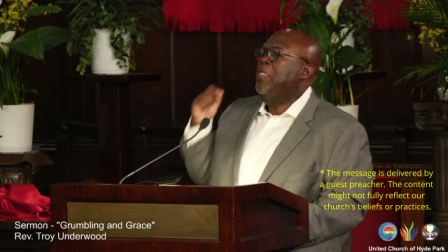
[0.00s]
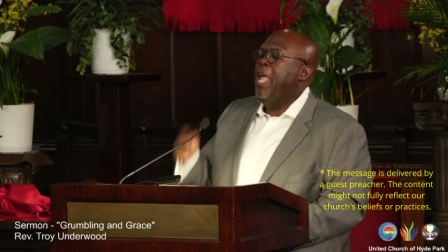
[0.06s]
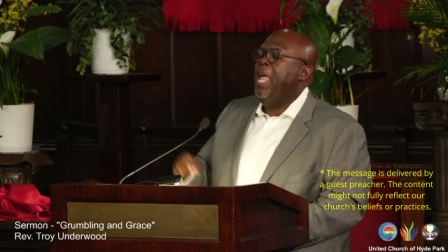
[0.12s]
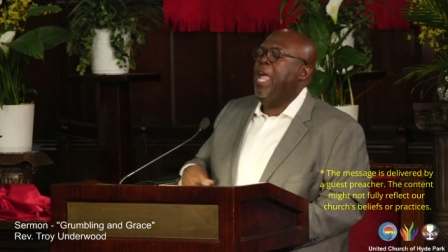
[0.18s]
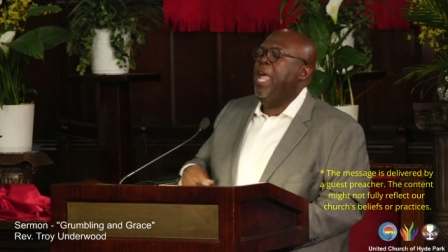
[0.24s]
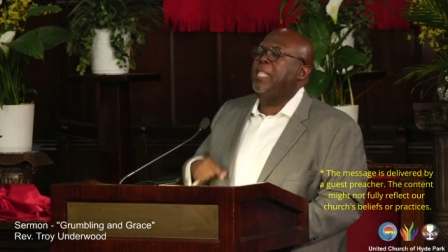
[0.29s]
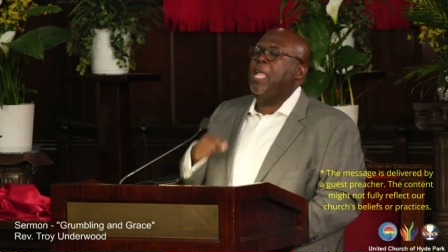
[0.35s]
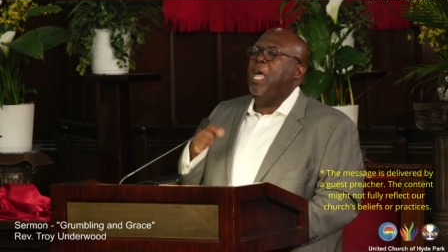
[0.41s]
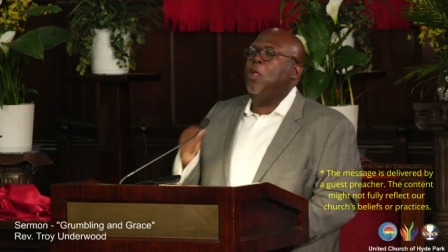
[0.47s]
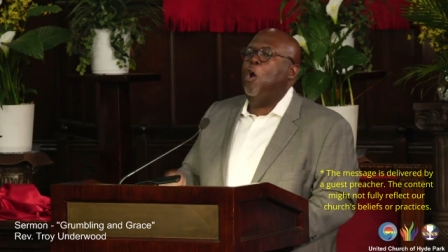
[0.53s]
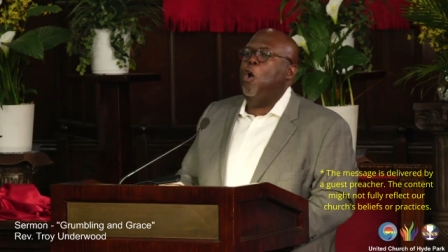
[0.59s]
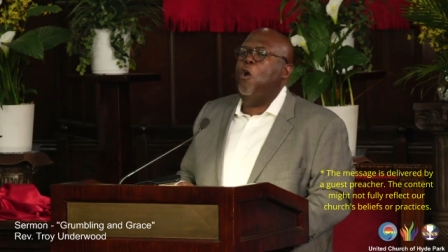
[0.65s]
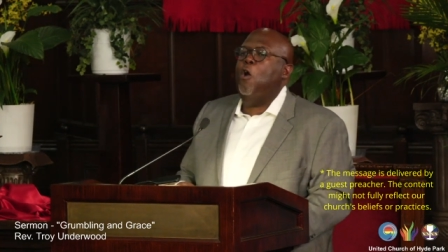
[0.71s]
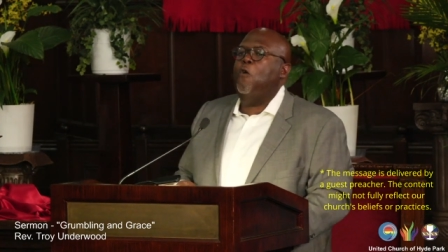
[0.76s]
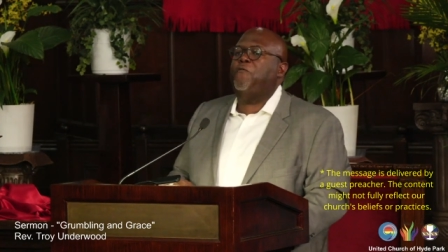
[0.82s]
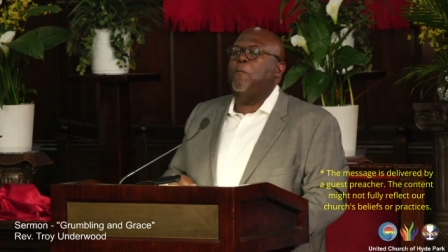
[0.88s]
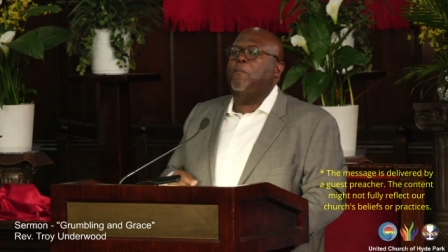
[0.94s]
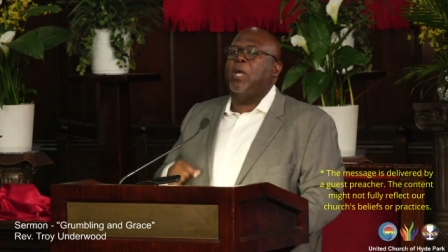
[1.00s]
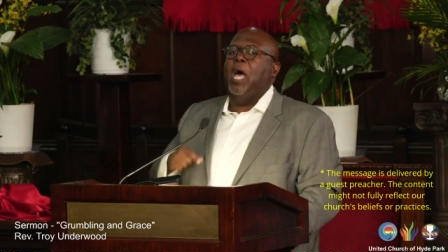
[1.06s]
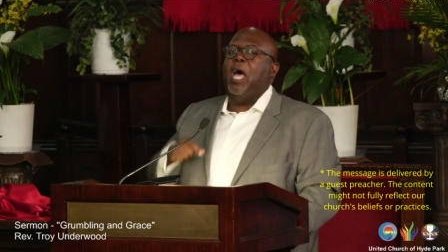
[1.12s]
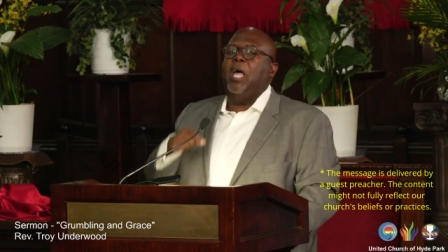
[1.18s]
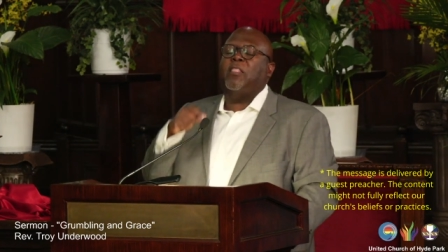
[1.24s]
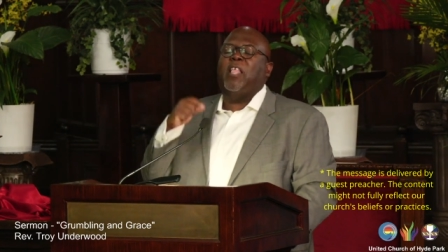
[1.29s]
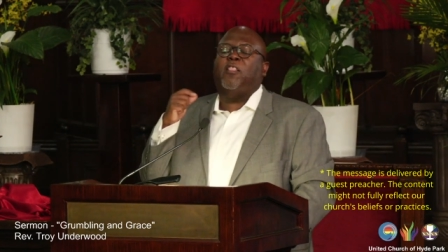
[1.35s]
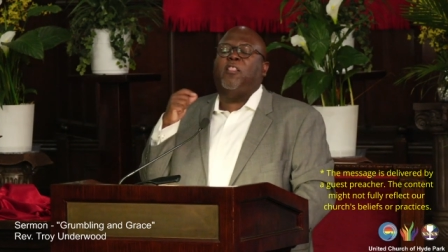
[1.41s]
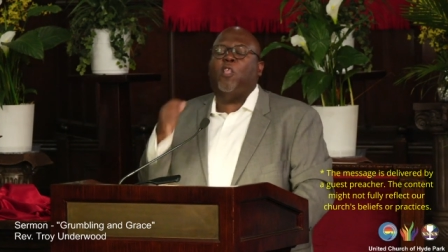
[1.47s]
had not heard from
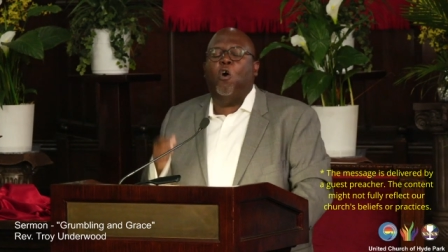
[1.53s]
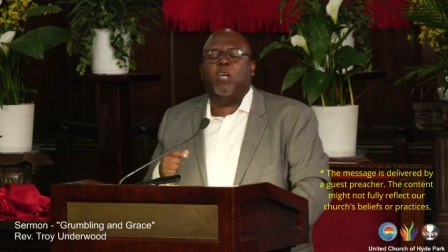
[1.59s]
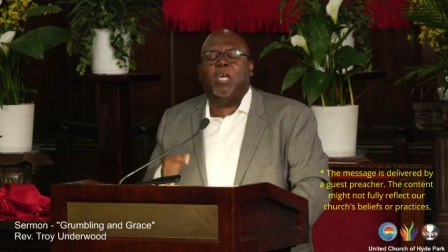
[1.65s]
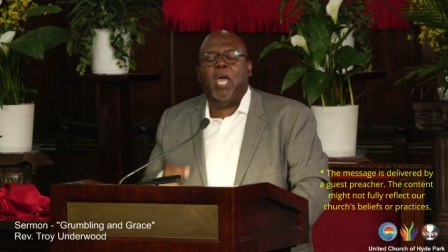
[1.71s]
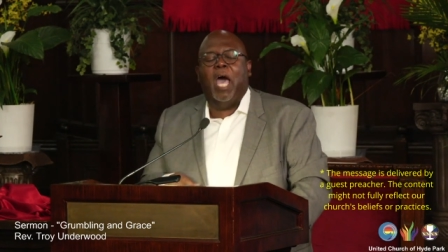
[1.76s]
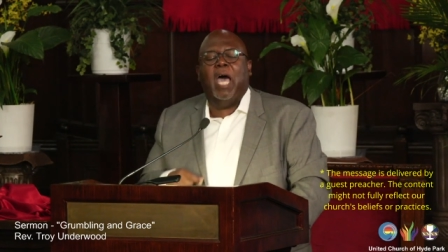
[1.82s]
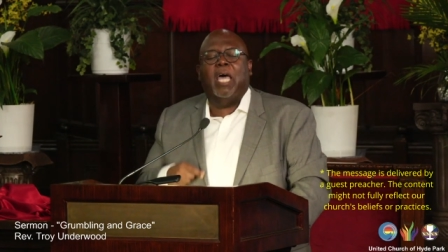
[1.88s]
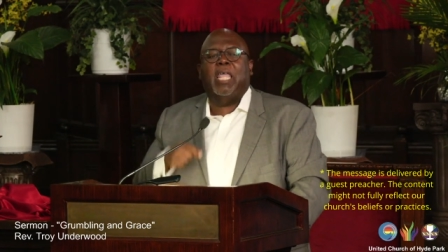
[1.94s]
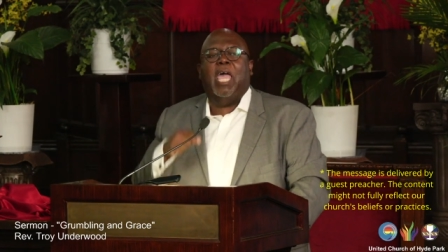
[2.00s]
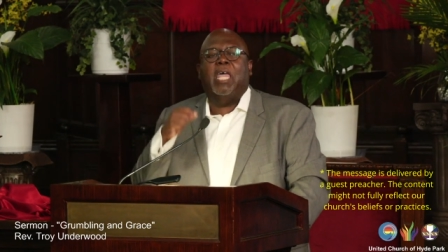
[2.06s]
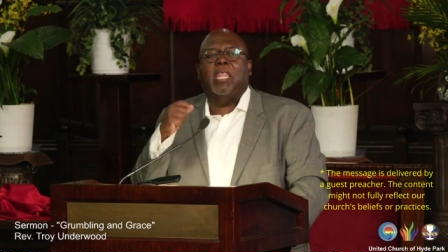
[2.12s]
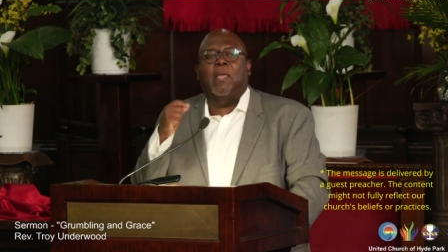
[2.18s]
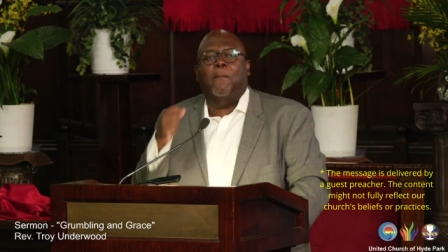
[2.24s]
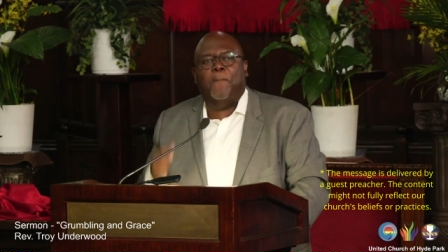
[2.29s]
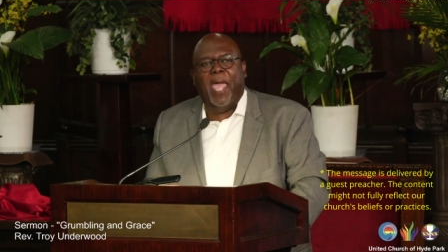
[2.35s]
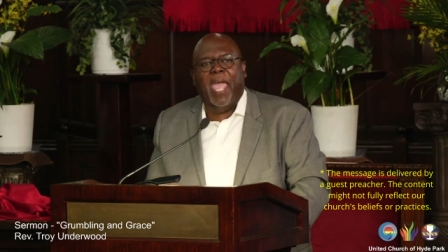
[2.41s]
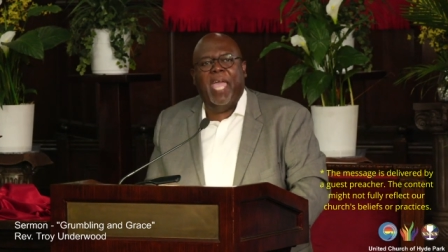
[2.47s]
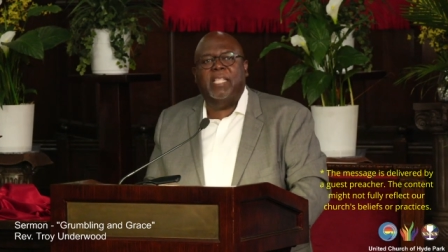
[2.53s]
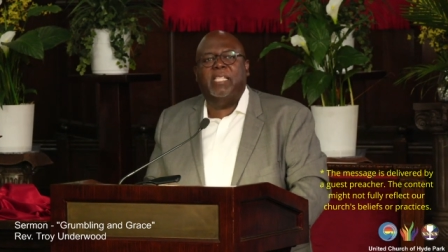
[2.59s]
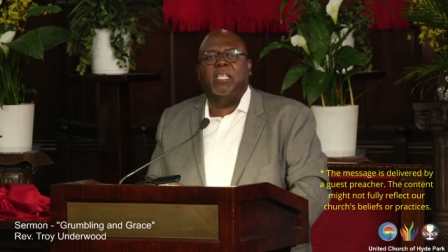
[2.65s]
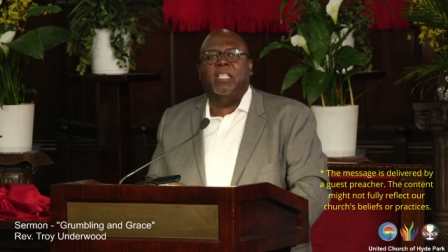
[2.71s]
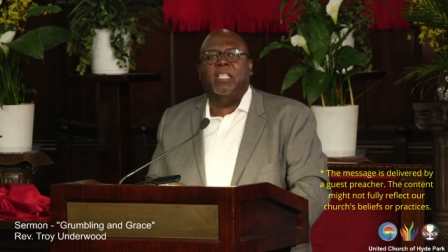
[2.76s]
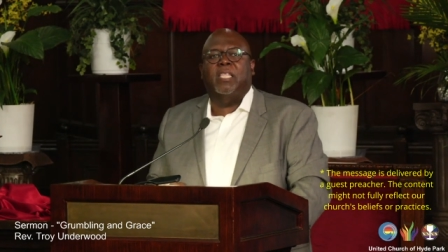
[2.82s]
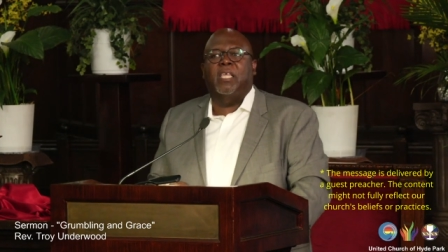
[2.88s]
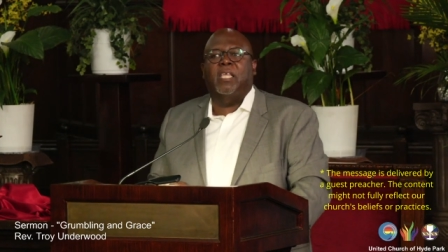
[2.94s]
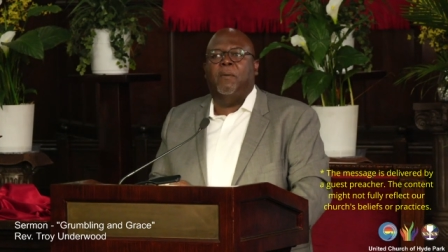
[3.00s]
God. They thought God had
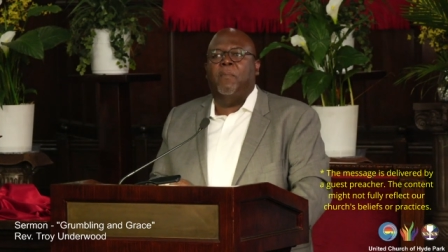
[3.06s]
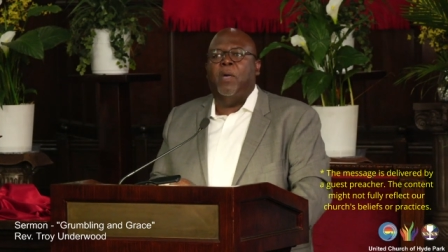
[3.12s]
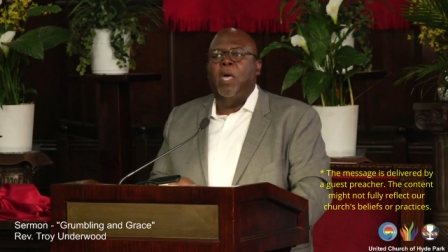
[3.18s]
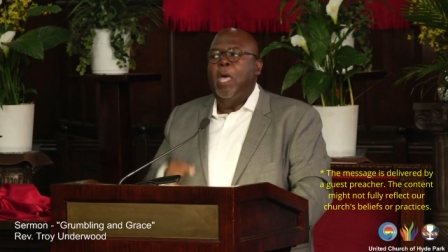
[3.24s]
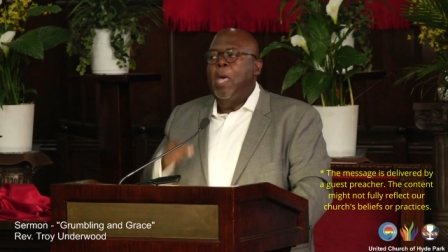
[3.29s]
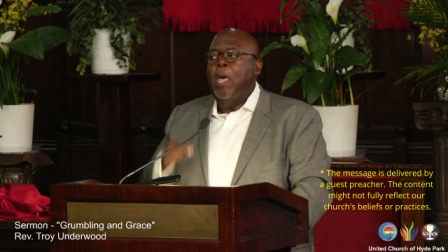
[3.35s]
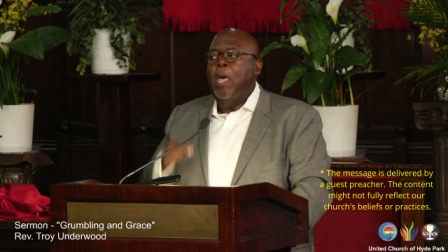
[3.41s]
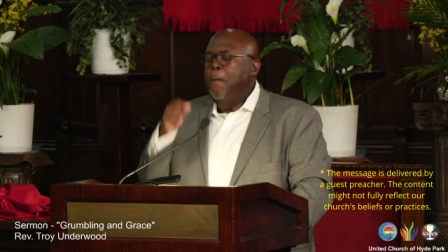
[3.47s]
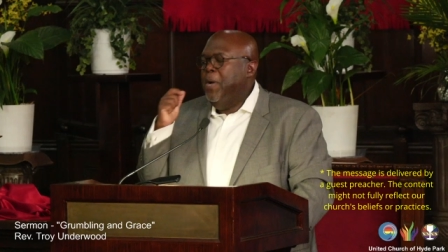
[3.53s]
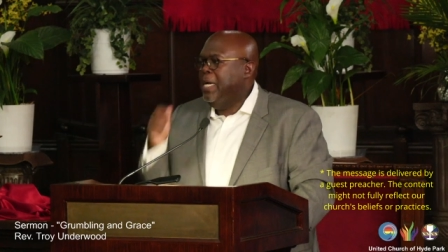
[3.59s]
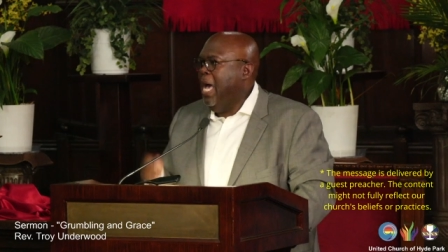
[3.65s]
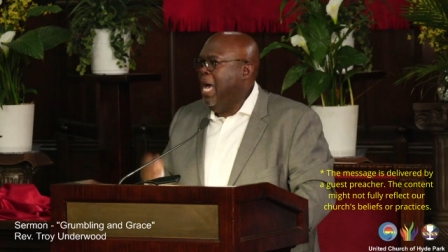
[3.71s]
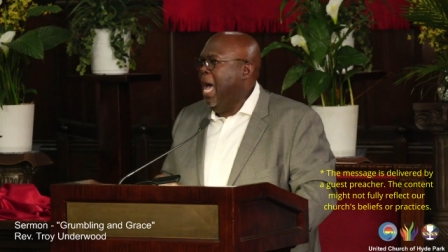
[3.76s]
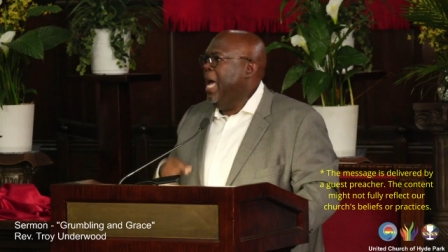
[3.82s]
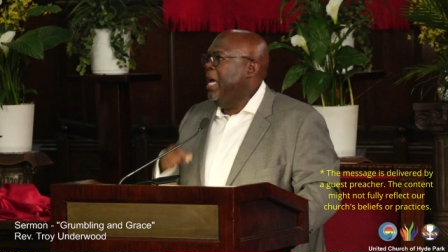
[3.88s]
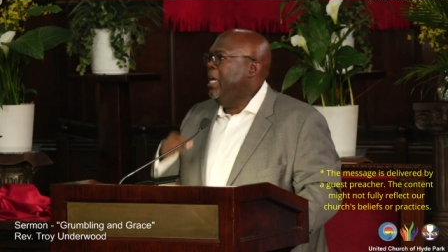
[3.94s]
abandoned them. But God